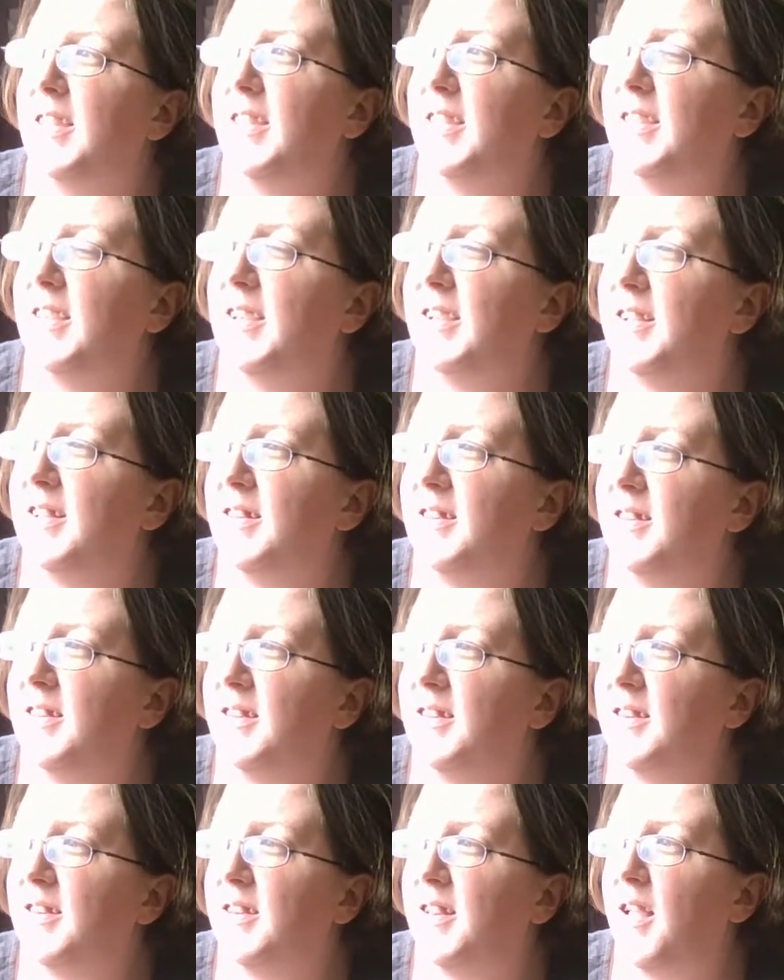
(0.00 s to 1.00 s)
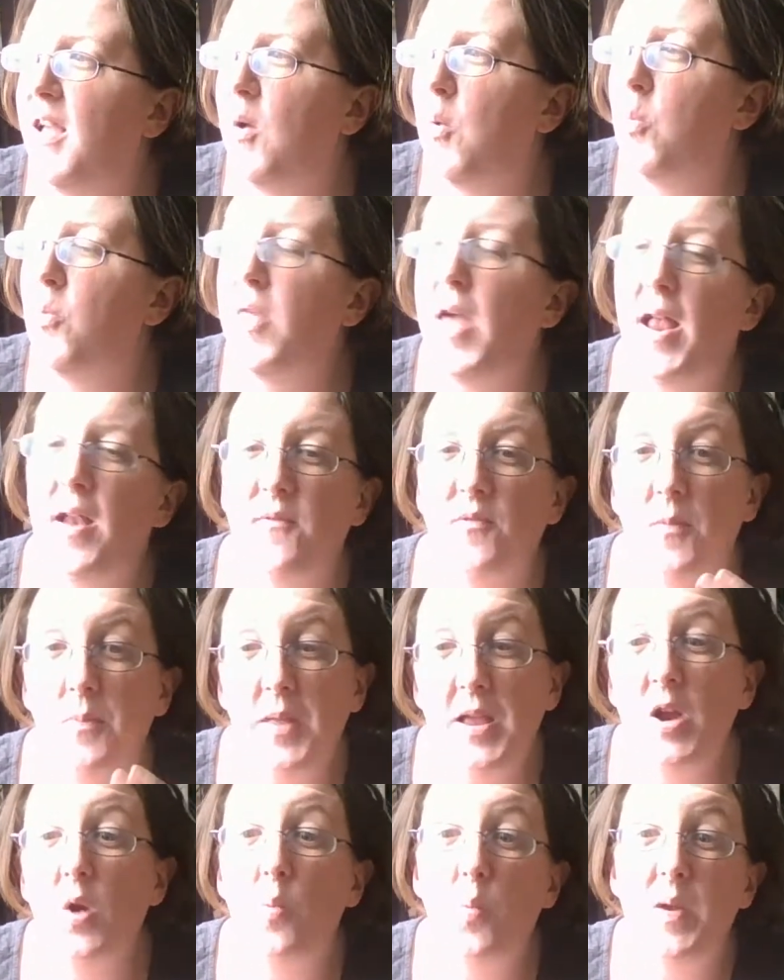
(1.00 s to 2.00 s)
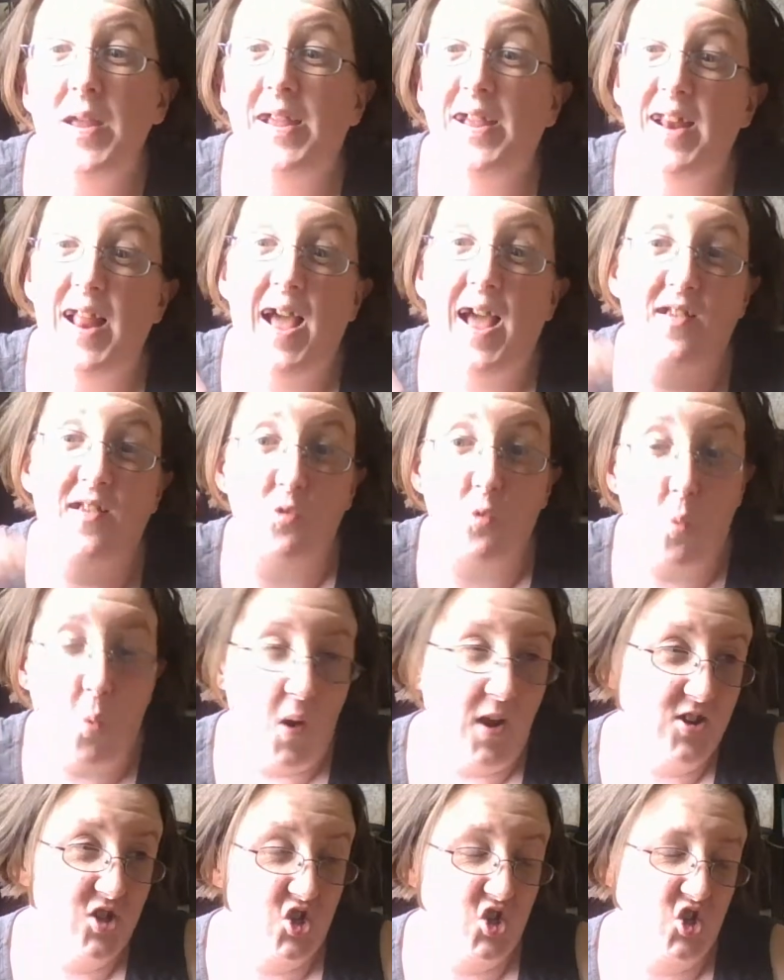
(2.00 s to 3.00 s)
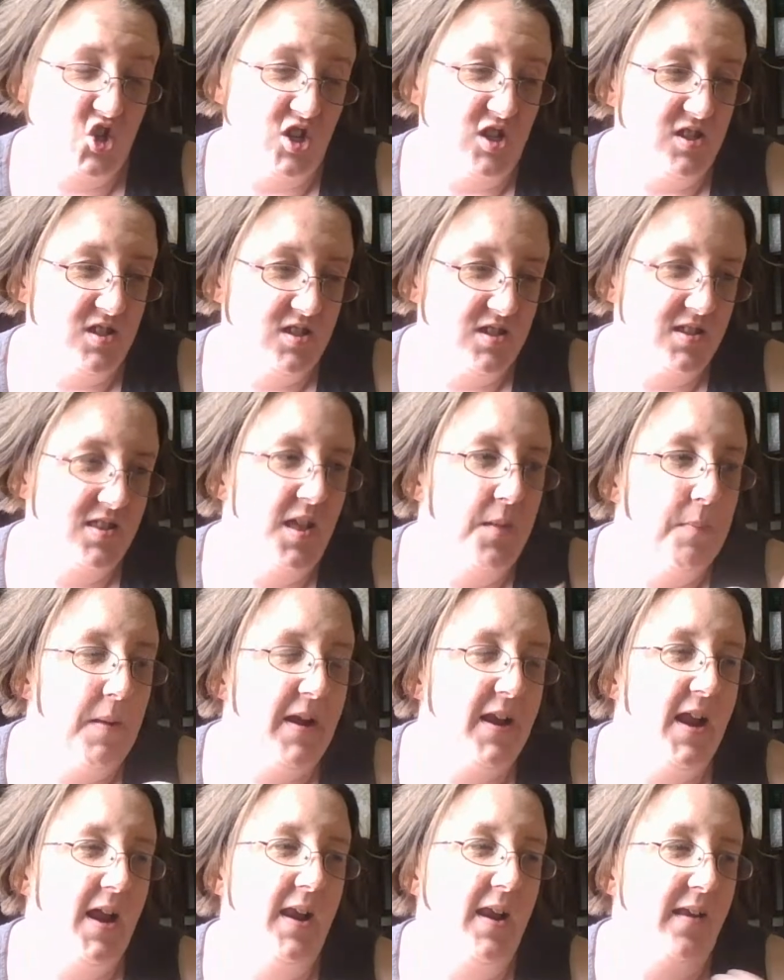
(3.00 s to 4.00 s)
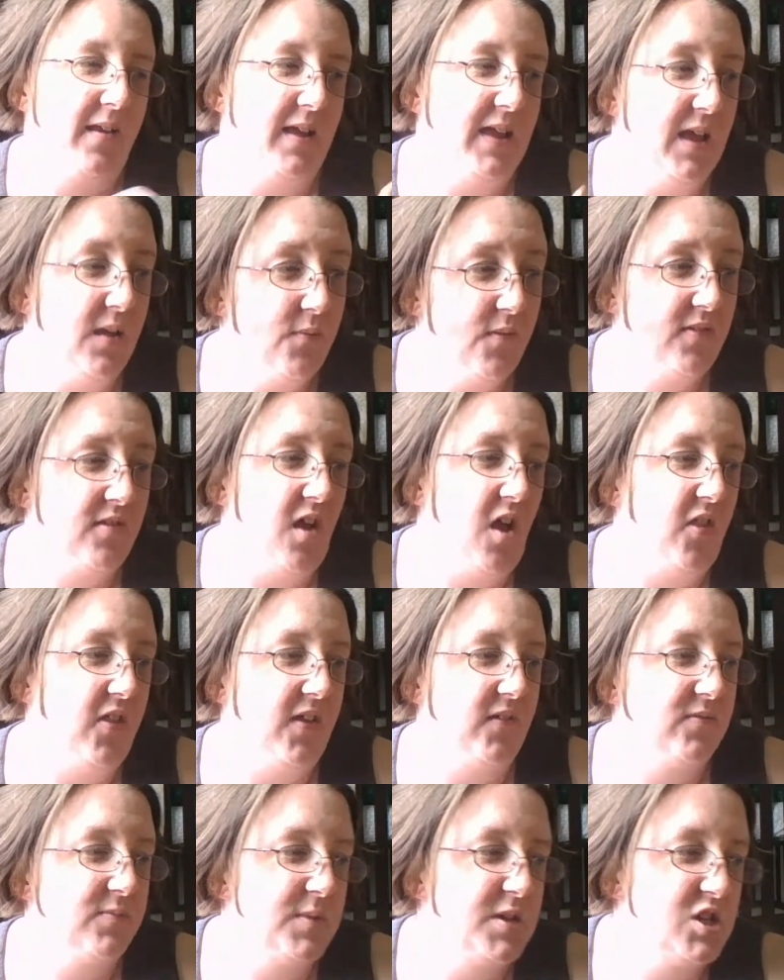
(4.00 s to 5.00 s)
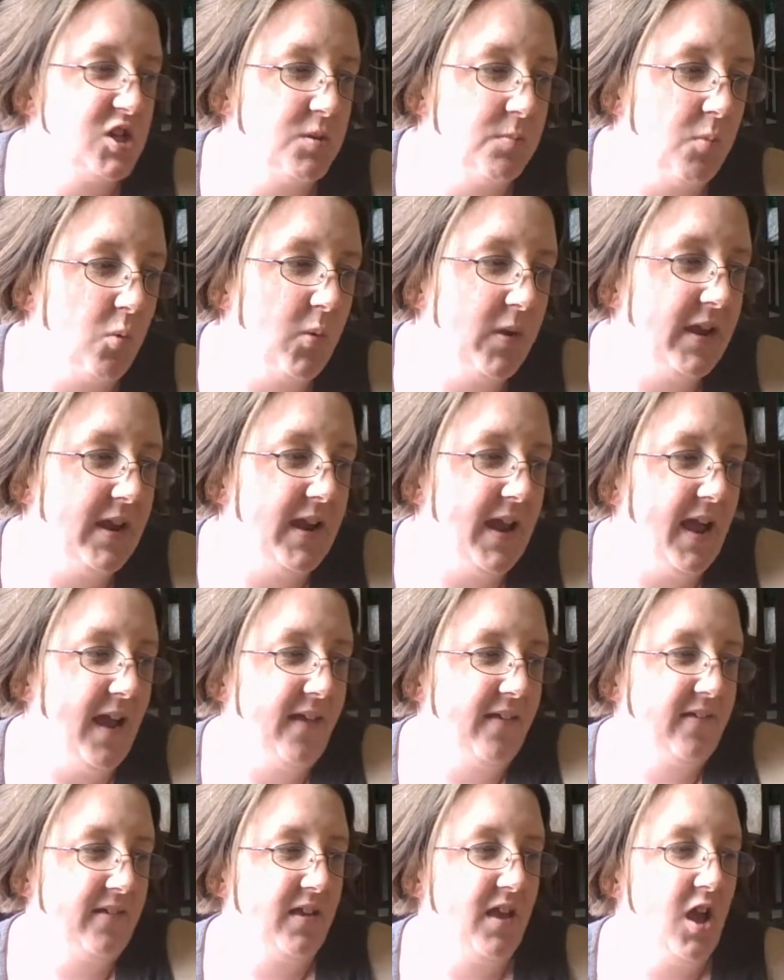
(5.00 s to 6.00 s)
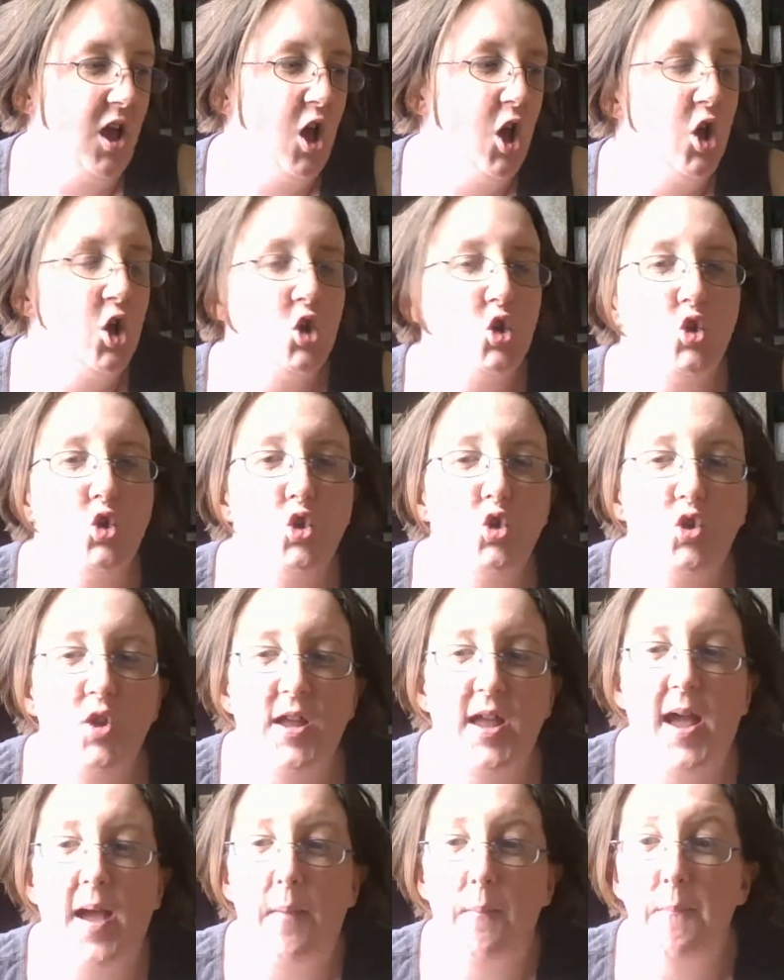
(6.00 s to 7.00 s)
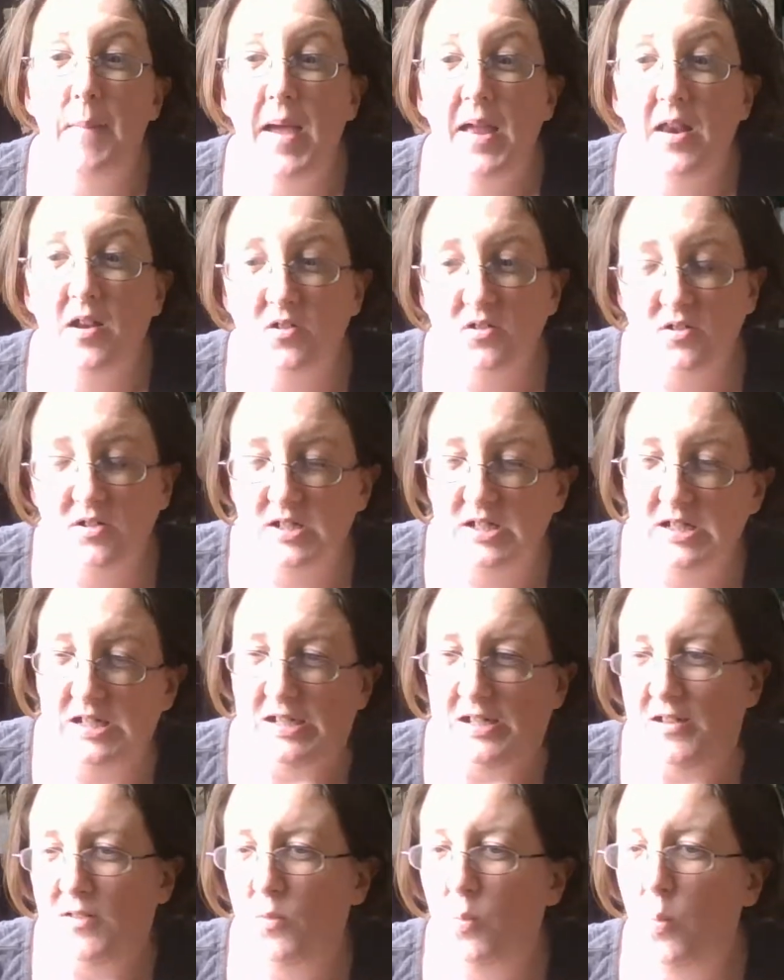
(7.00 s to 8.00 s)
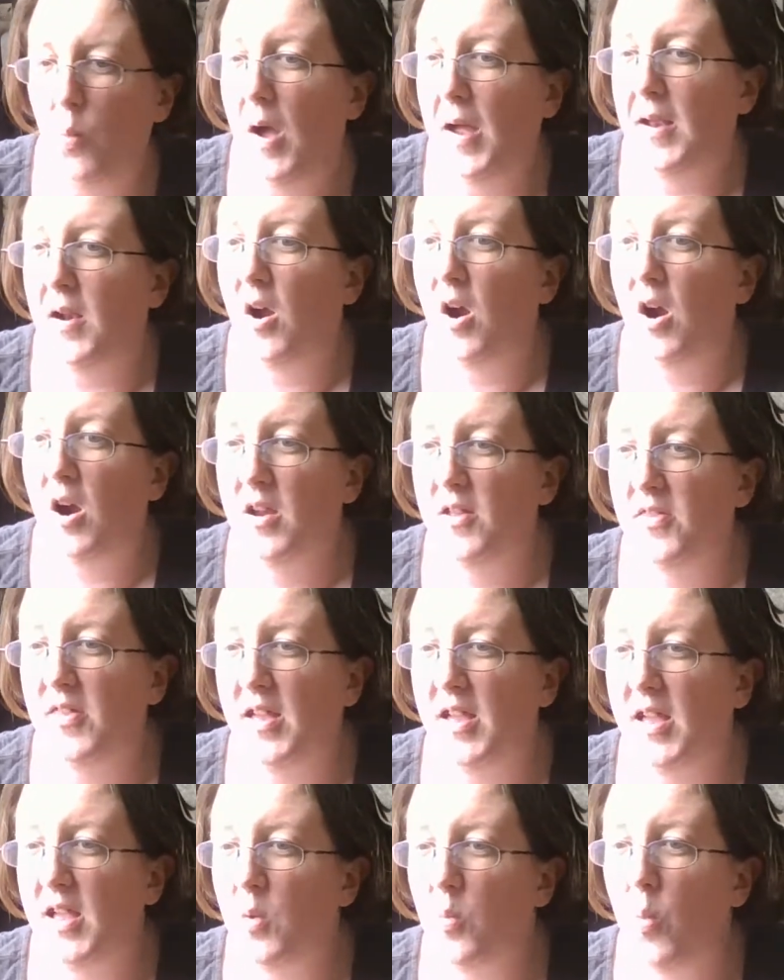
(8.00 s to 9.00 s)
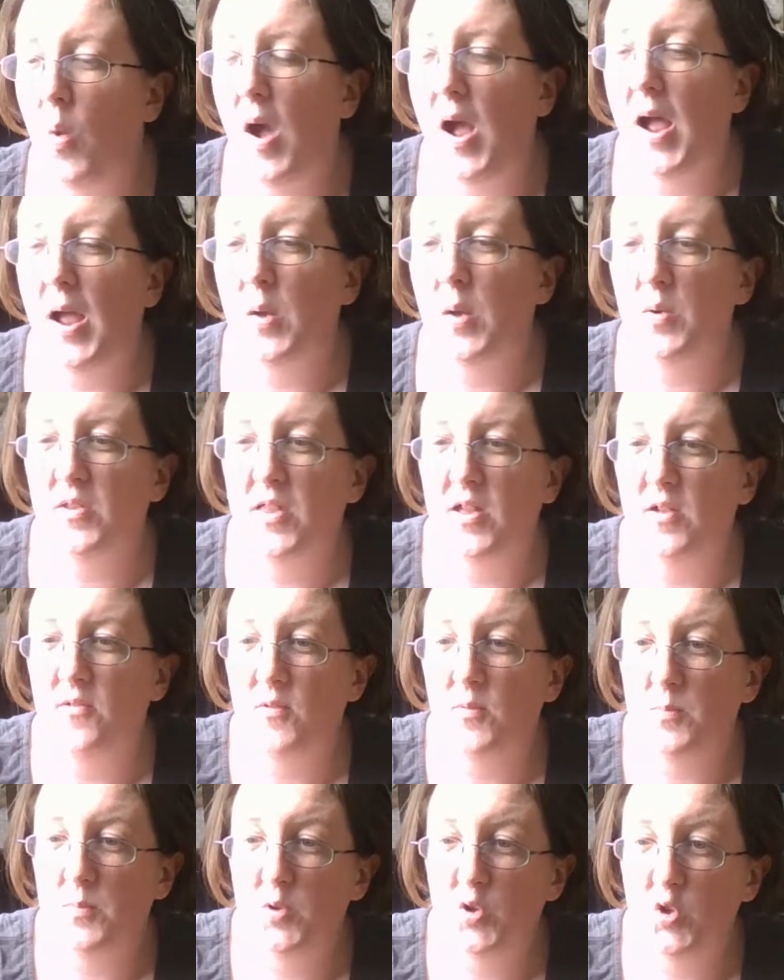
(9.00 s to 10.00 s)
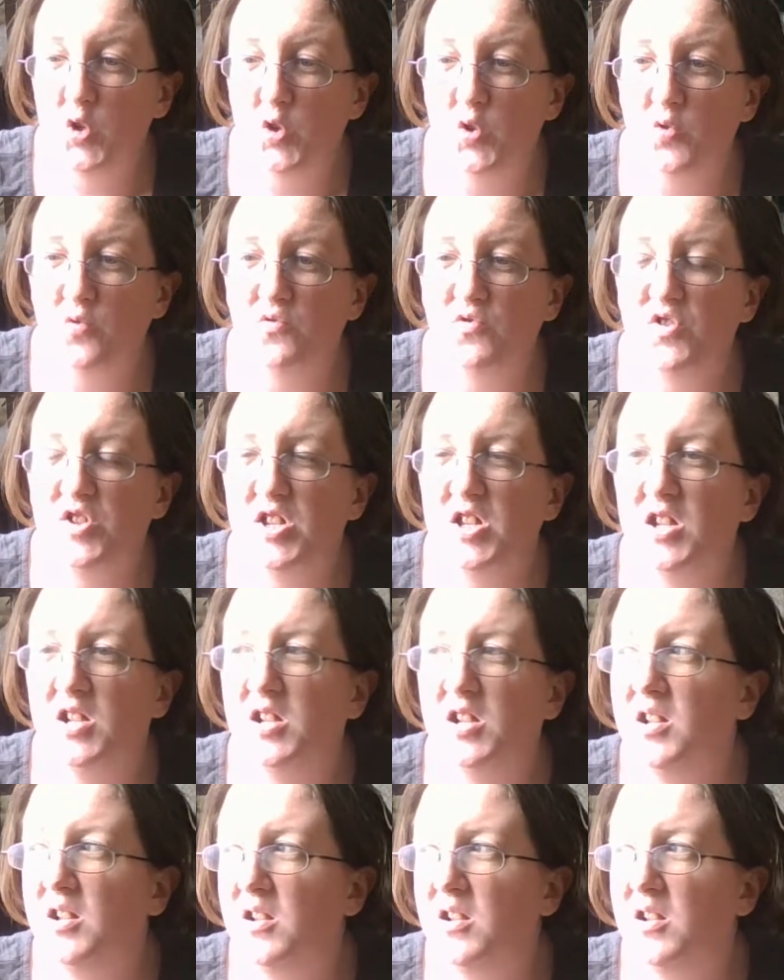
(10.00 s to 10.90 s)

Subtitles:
And then from there, we can ask questions. They might not give us all the information, but we can ask, do they have medical needs? What are they? Why were they removed?